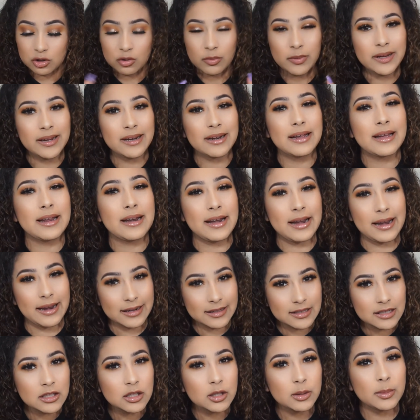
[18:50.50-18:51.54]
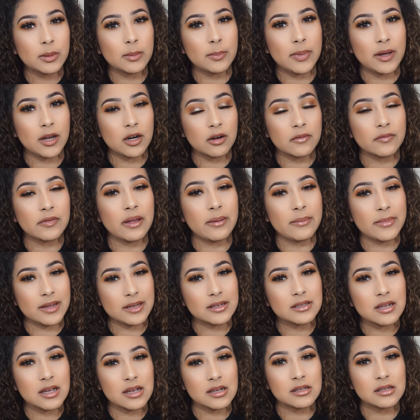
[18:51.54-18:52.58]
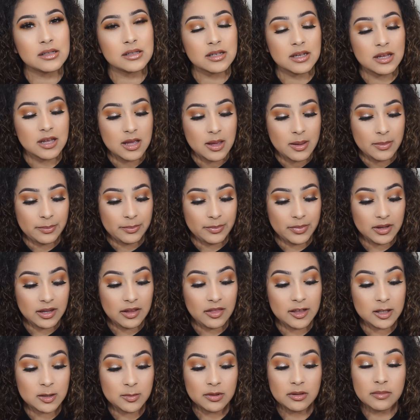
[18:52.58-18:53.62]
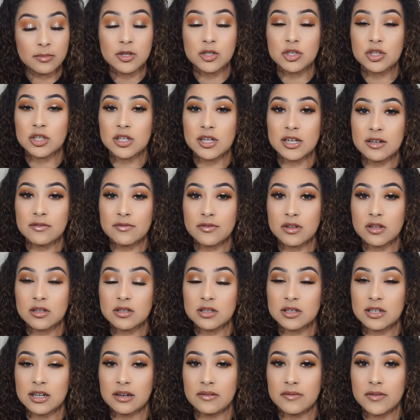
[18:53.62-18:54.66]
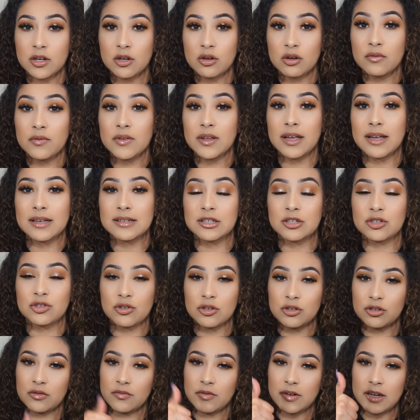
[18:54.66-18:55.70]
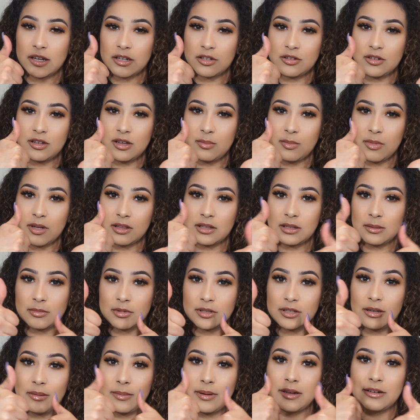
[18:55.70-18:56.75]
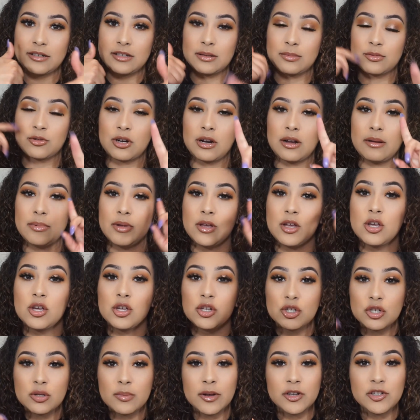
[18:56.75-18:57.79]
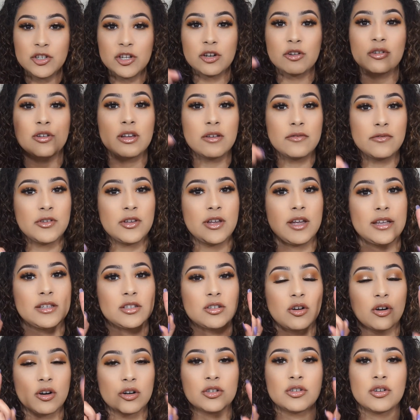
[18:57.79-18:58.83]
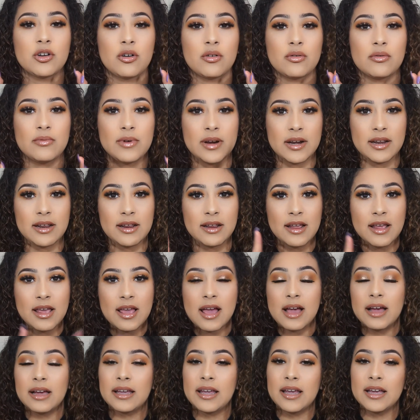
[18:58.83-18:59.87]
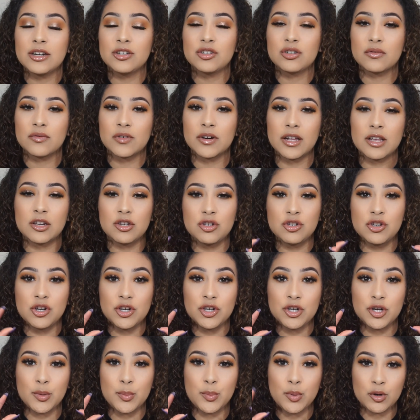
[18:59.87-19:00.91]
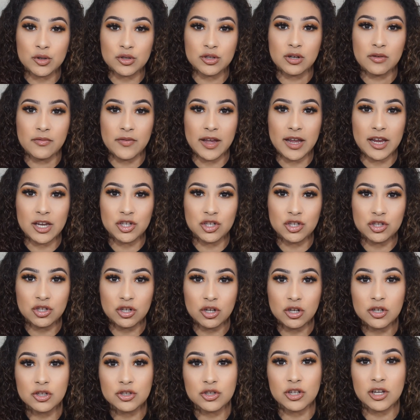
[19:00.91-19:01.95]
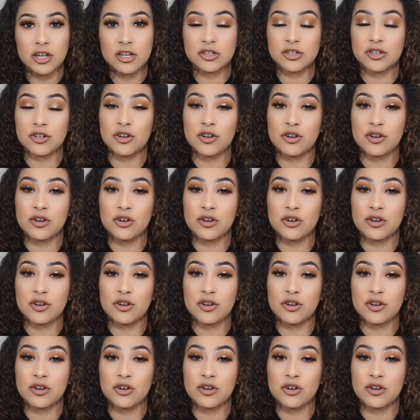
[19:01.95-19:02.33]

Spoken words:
we can connect a little bit better, if that makes sense. But yeah, that's pretty much it for this entire video. If you guys enjoyed, don't forget to give me a thumbs up and subscribe to my channel if you guys aren't already. Again, don't forget to turn your post notifications on so you guys are